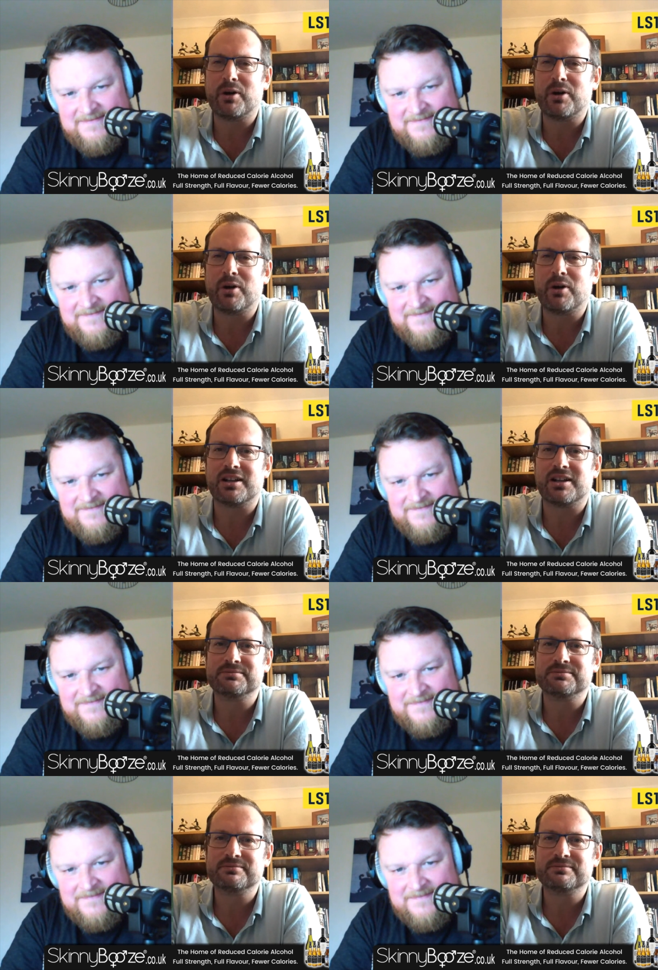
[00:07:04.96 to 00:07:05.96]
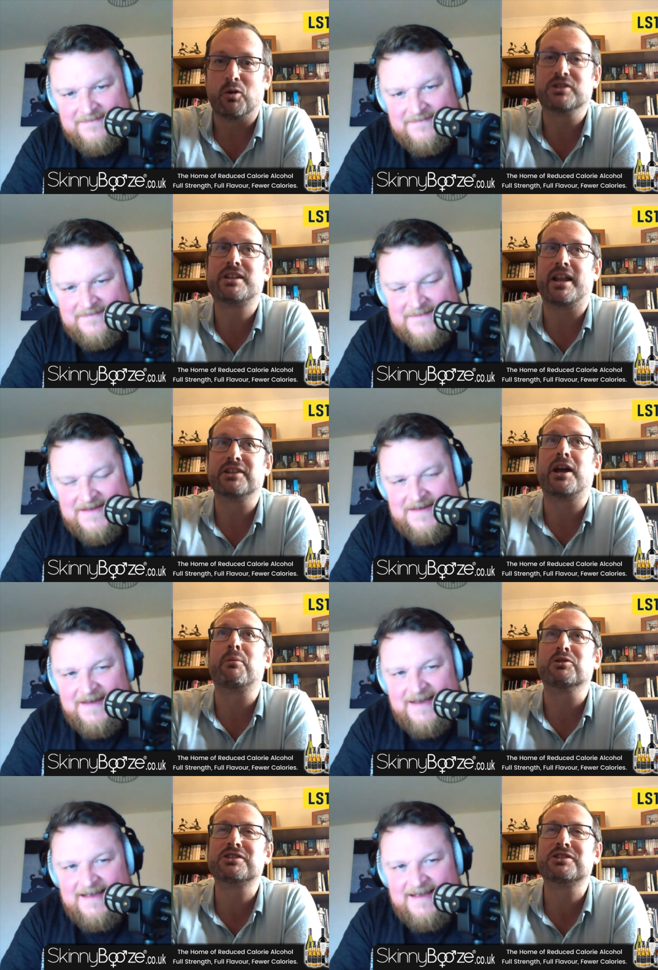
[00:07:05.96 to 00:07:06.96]
Speaker 1: well on Sunday. Or
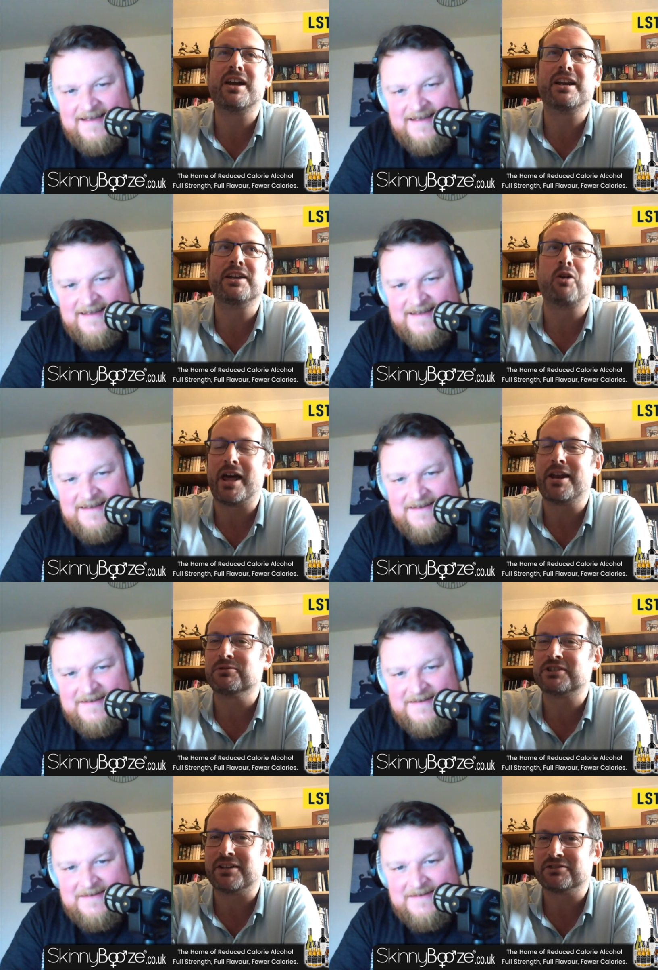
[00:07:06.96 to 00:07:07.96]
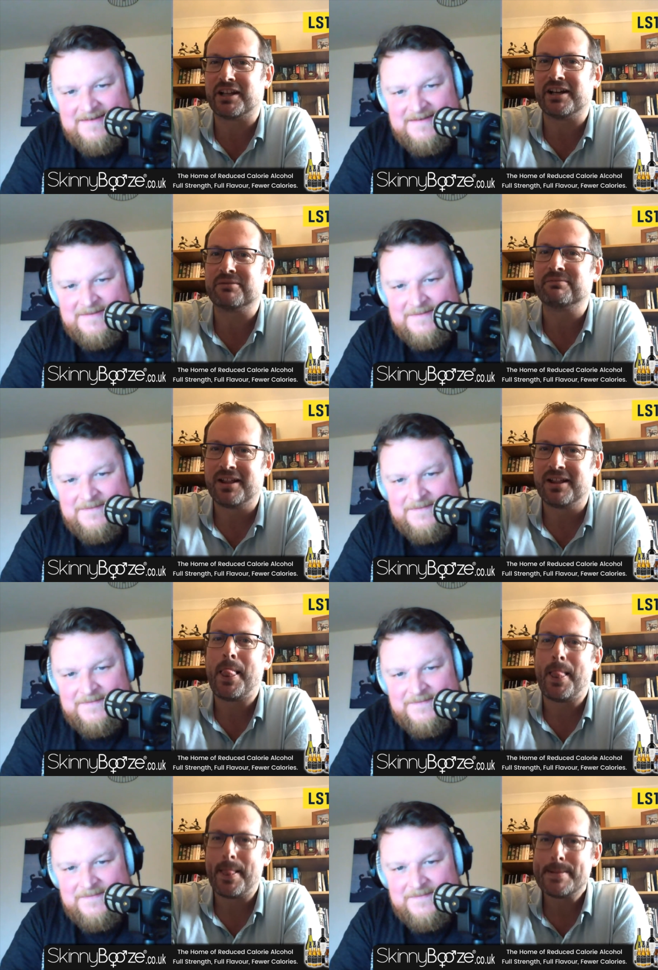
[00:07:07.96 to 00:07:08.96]
they will certainly not let themselves down.
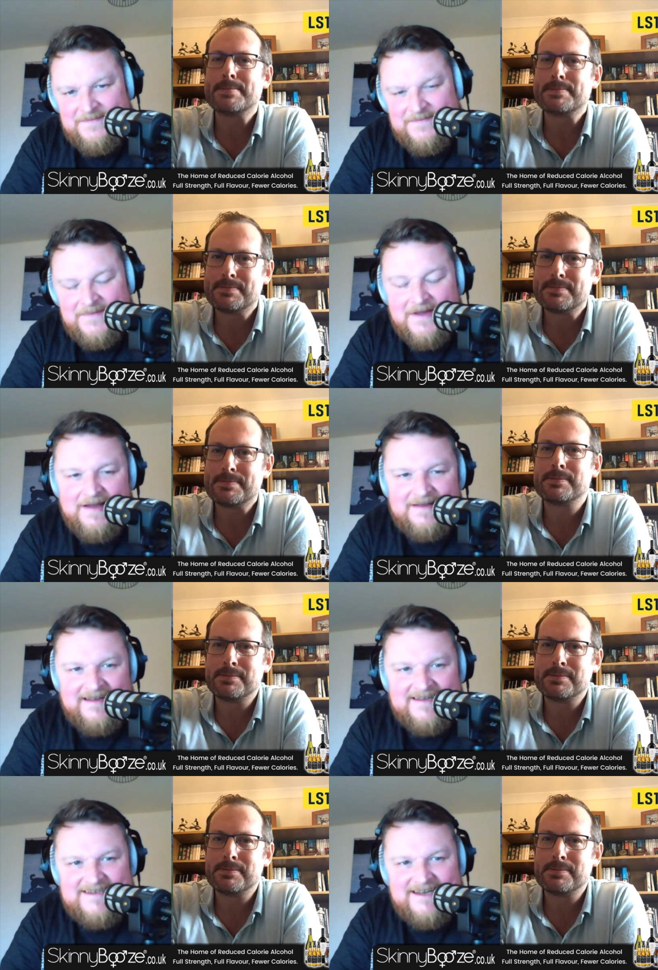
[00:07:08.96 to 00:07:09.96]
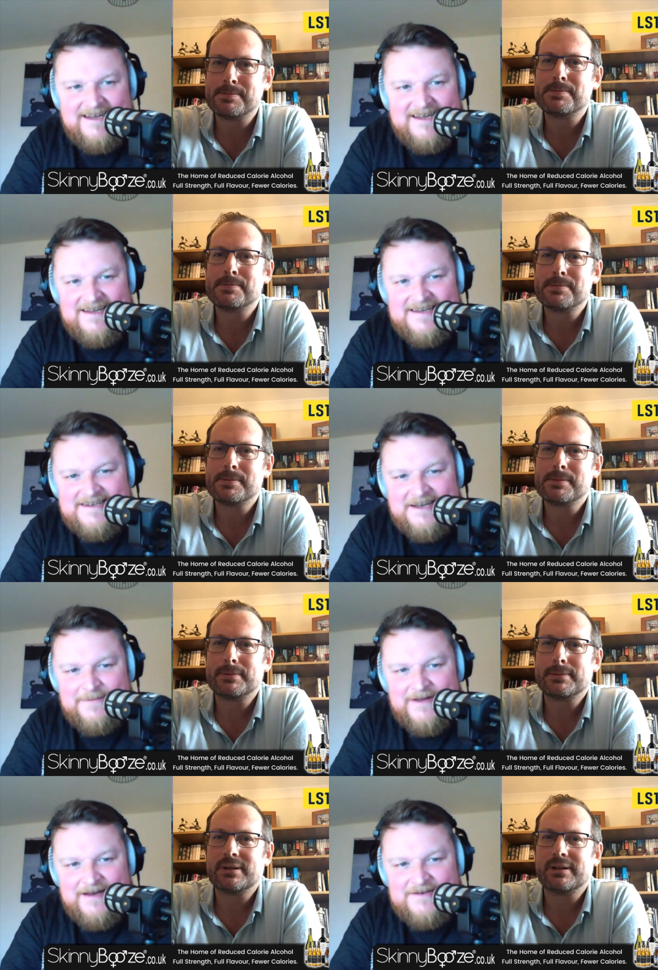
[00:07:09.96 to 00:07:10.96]
Speaker 2: Yeah, it's a, it's going
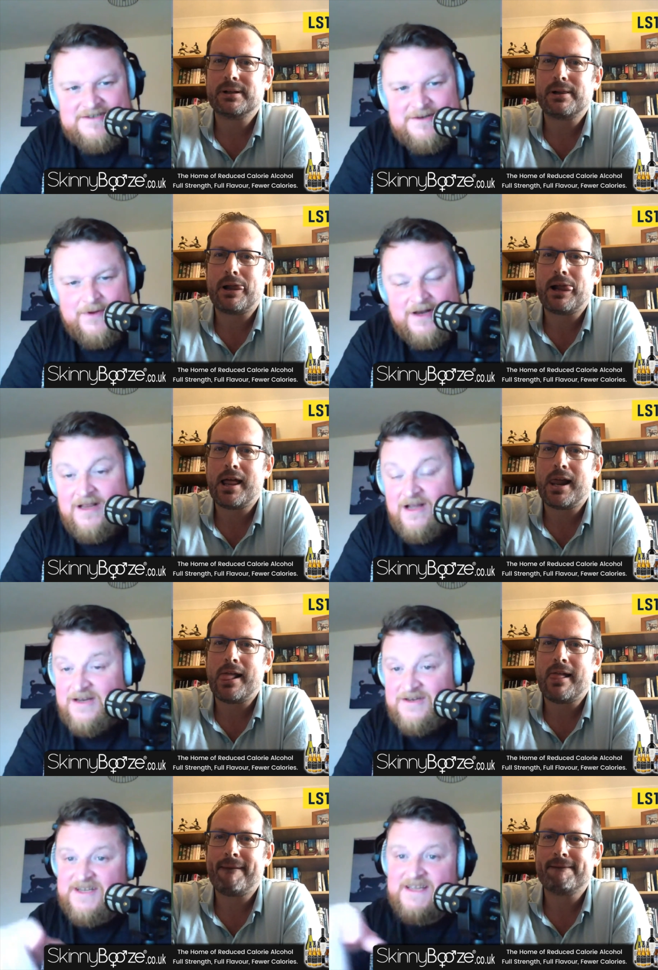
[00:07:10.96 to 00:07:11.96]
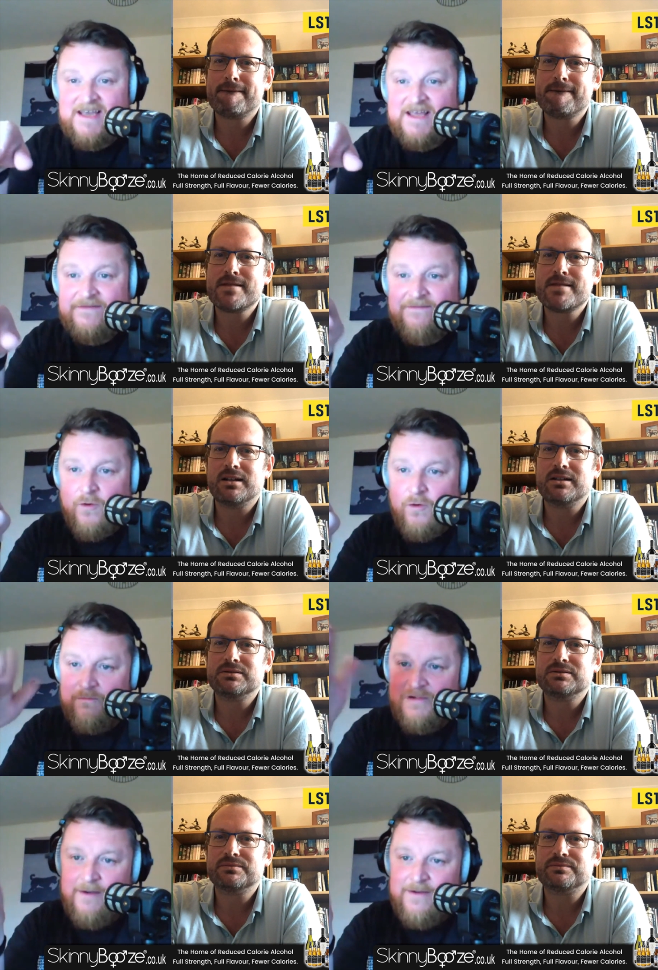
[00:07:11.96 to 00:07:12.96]
to be an interesting one. And like you said there, the
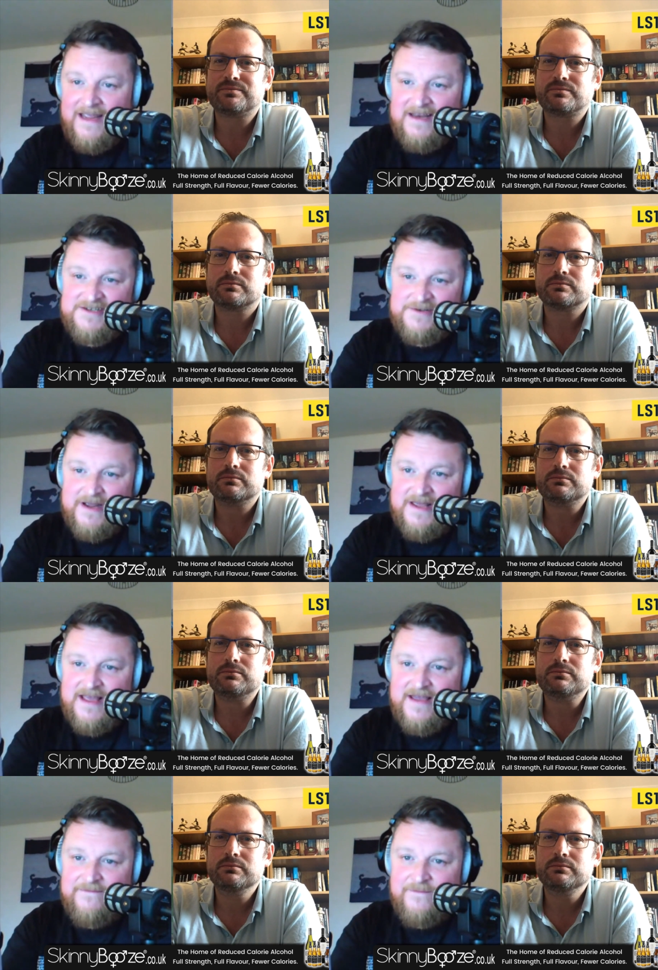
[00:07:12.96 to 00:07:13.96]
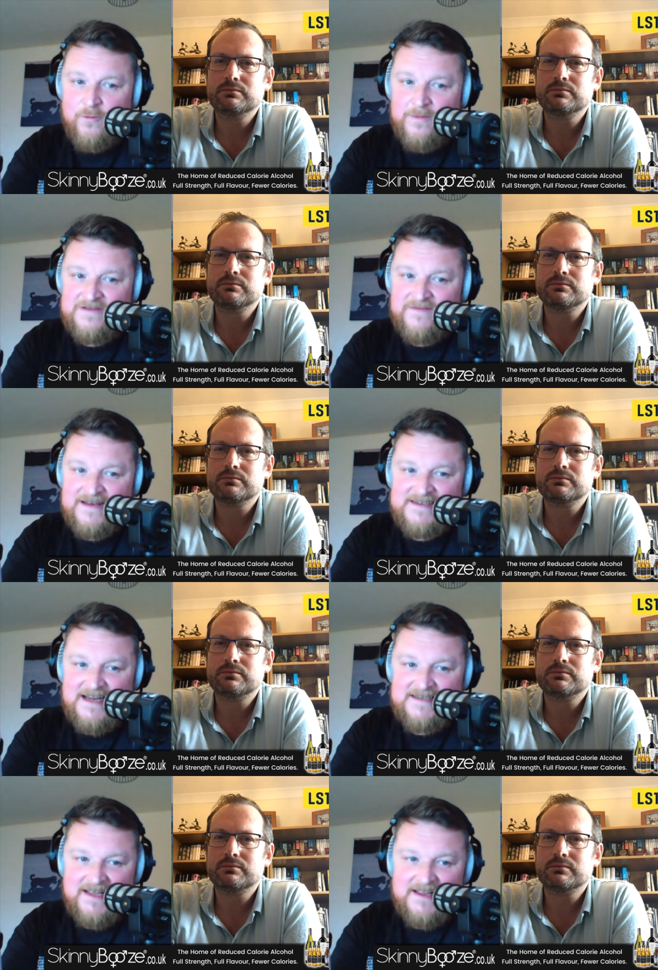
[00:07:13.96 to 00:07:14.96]
form going into it, their form is
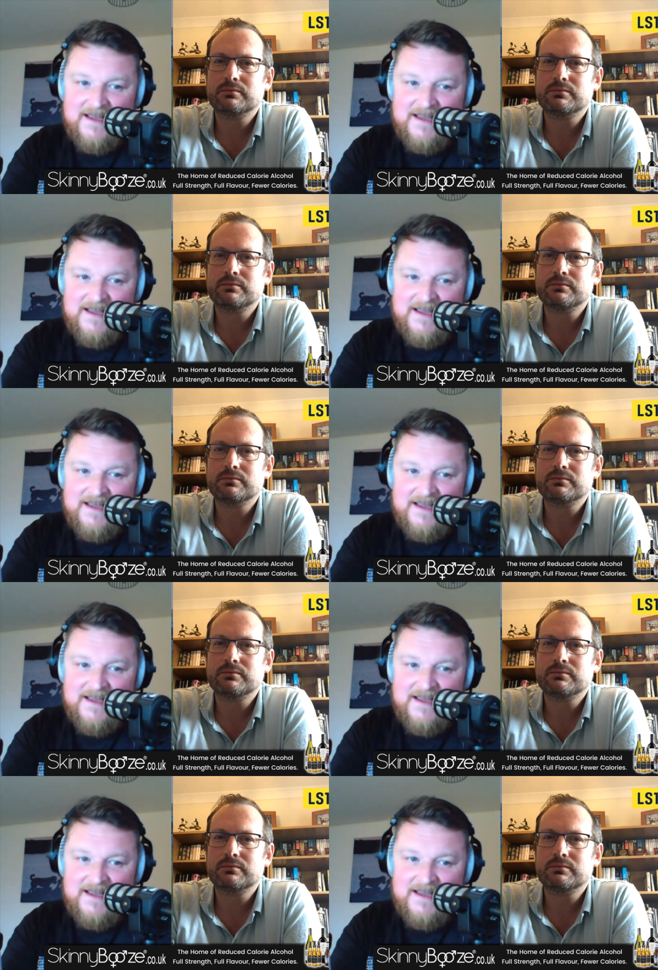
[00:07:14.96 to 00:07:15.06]
fantastic.